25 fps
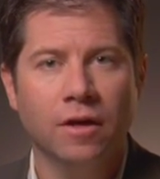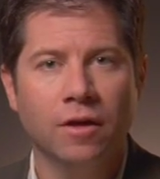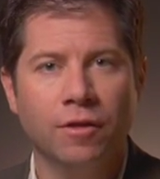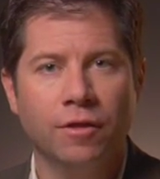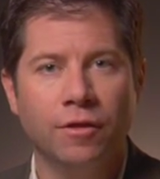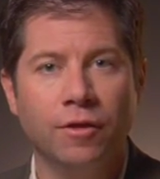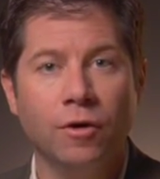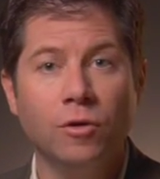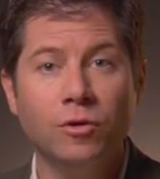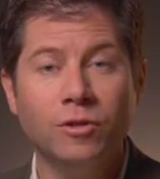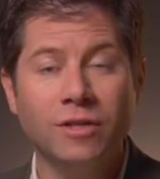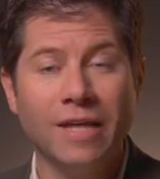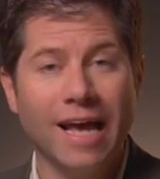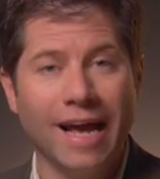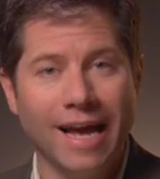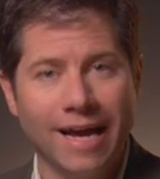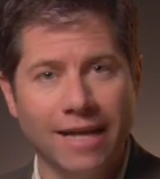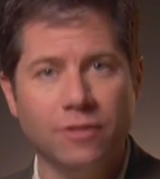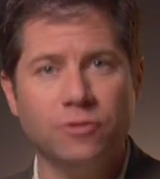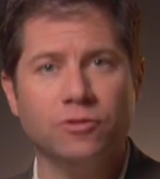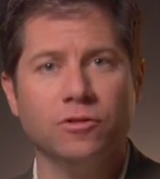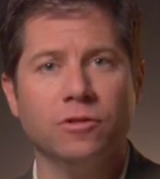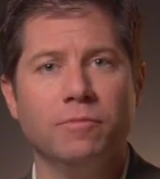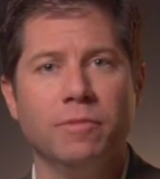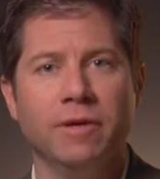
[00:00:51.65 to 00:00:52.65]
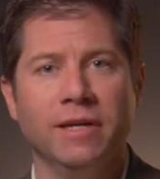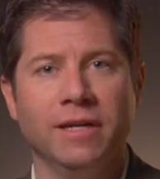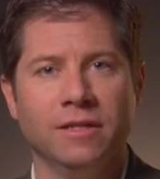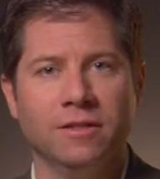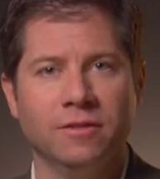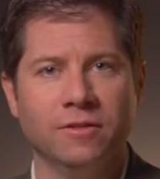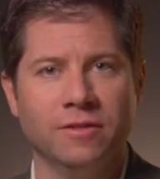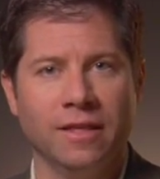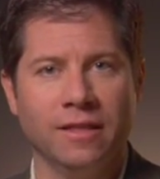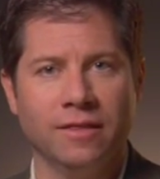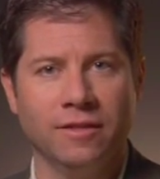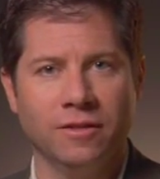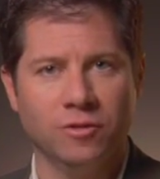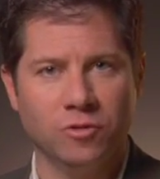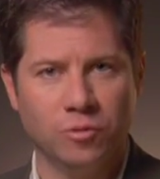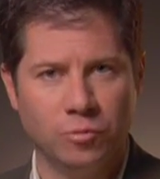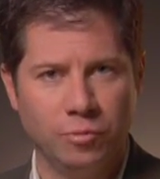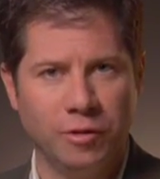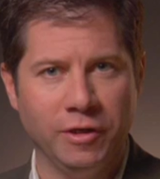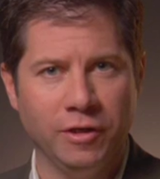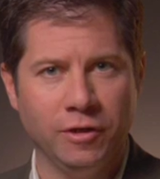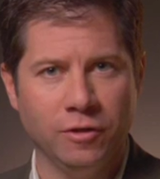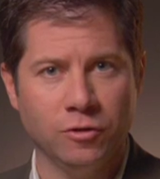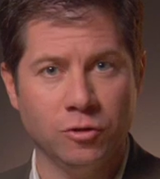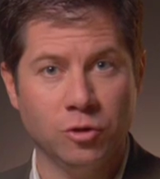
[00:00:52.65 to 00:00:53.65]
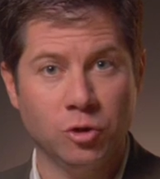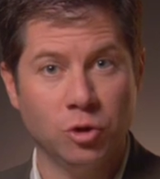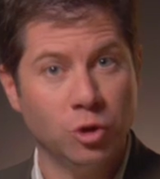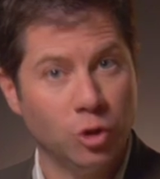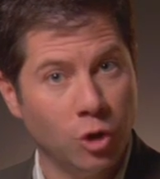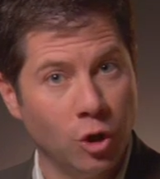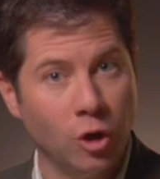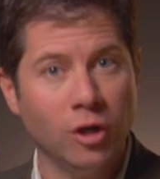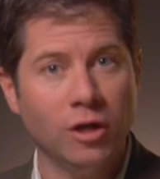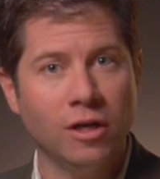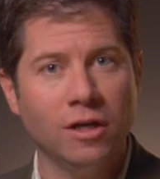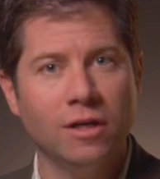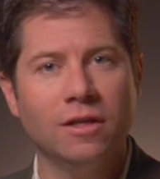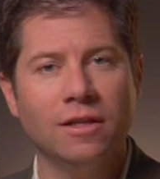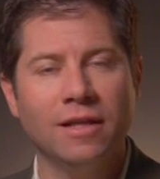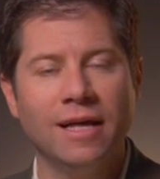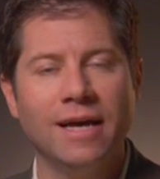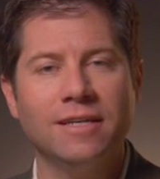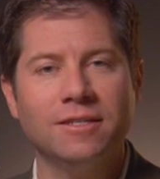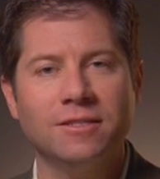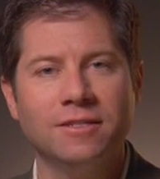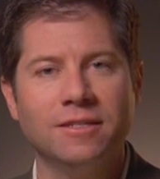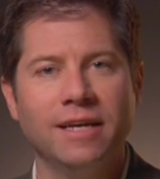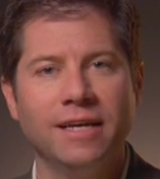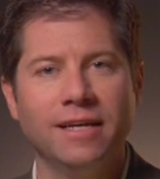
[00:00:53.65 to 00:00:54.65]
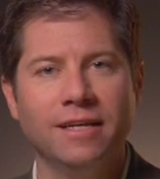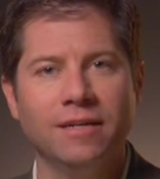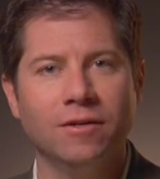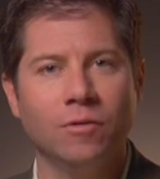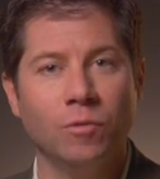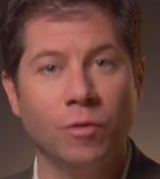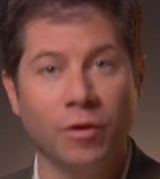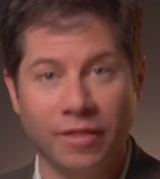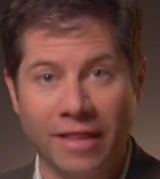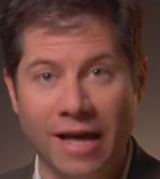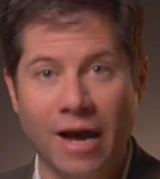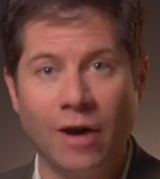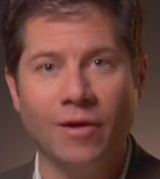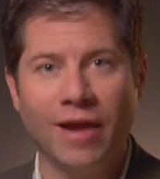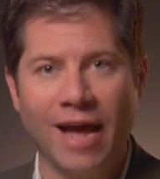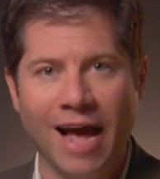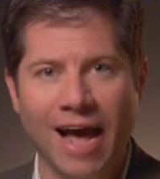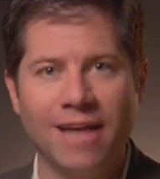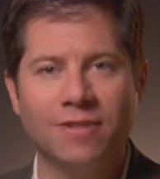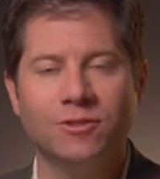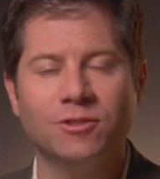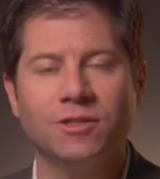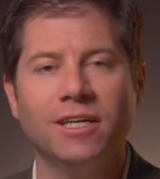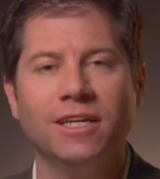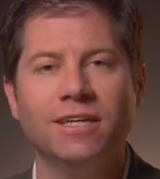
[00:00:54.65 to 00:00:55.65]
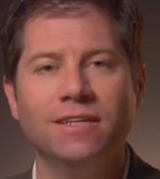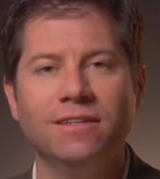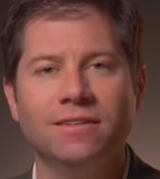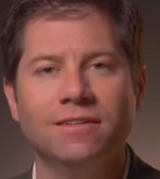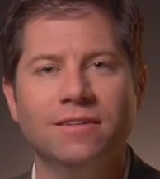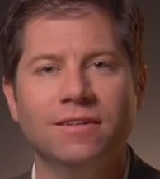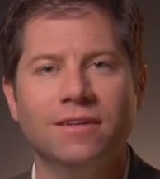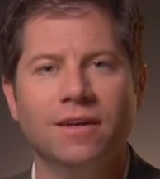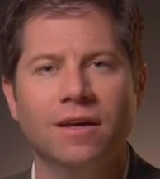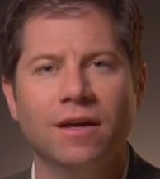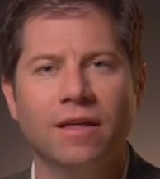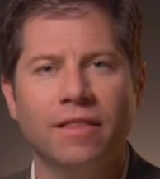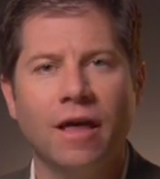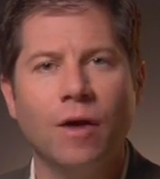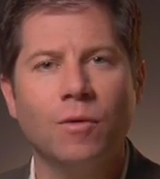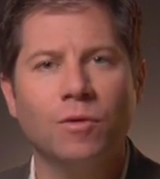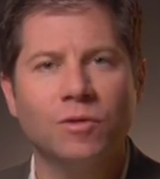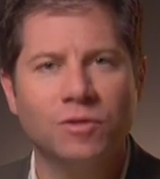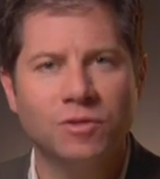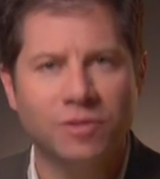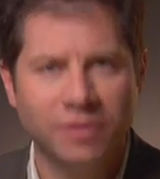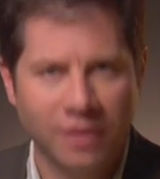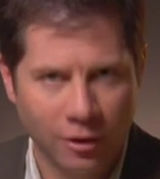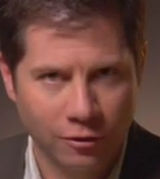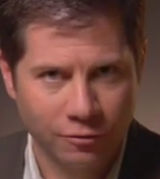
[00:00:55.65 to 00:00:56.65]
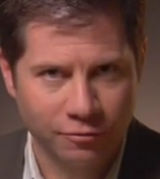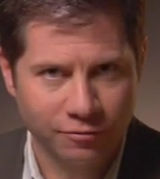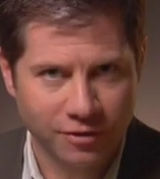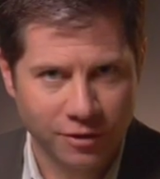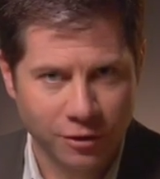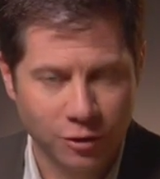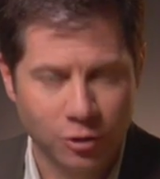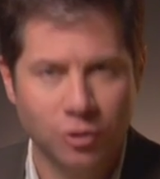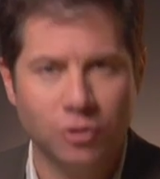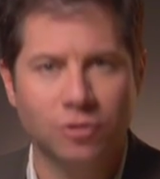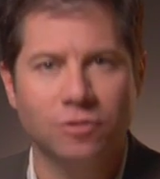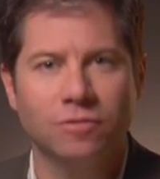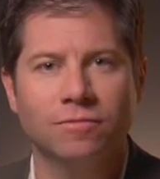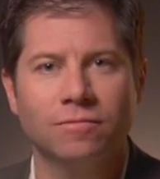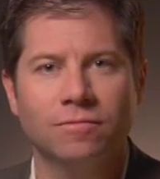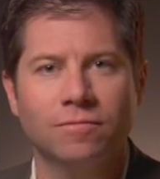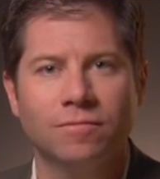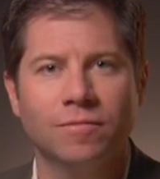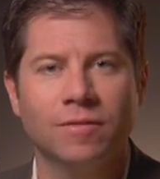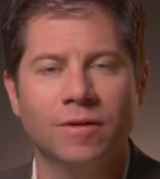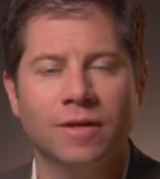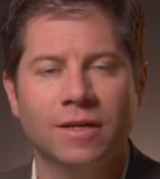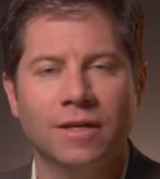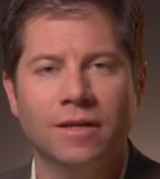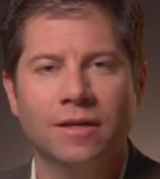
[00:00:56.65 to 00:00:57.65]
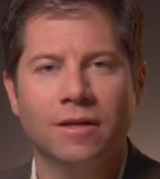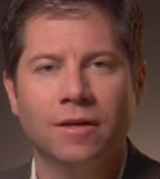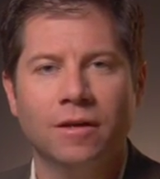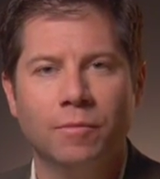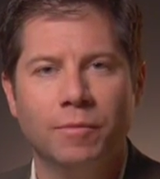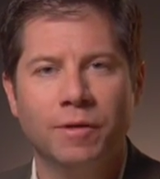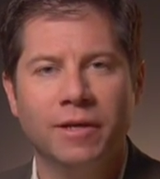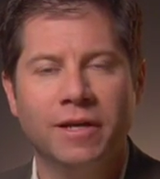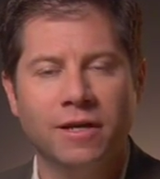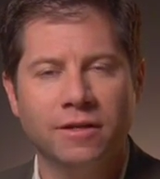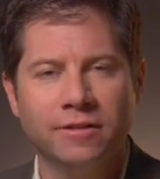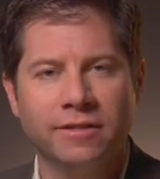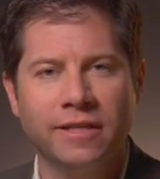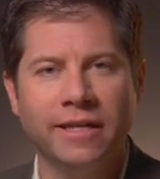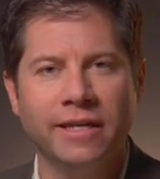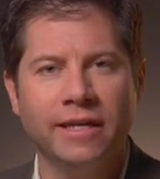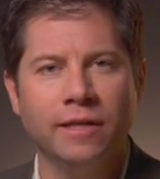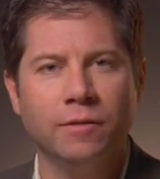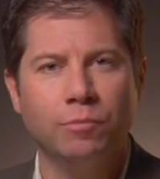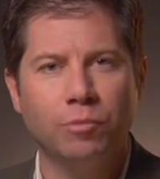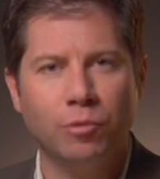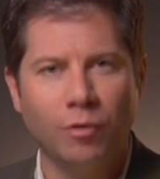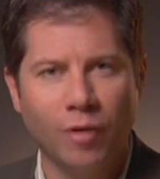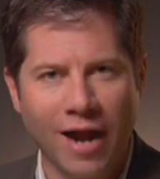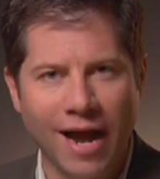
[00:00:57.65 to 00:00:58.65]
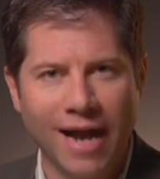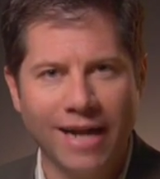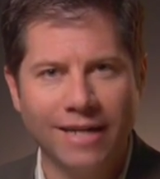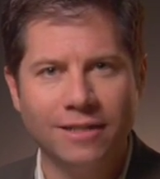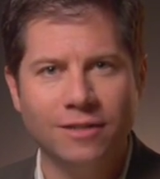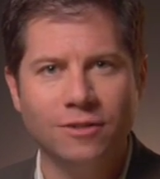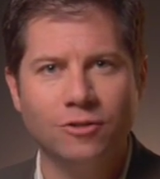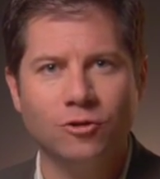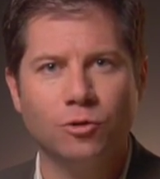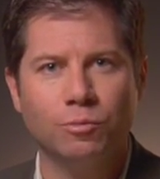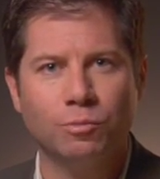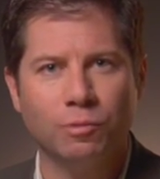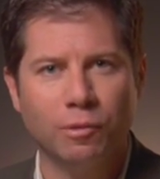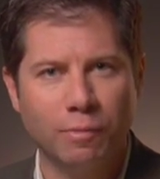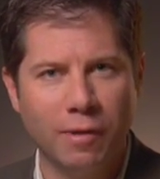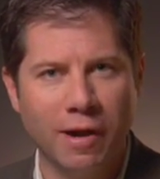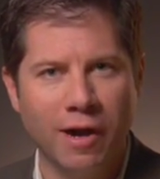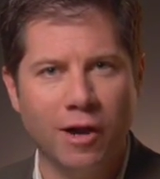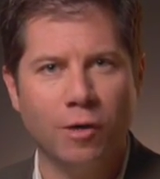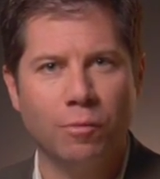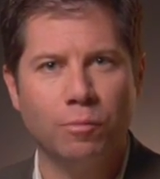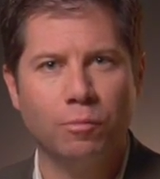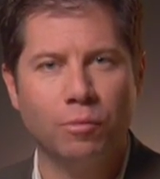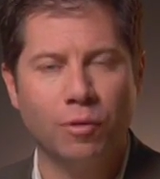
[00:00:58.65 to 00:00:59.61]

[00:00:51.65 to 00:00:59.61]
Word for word: Those extra minutes that the speakers took last night without asking, that was selfish. Because they didn't practice or prepare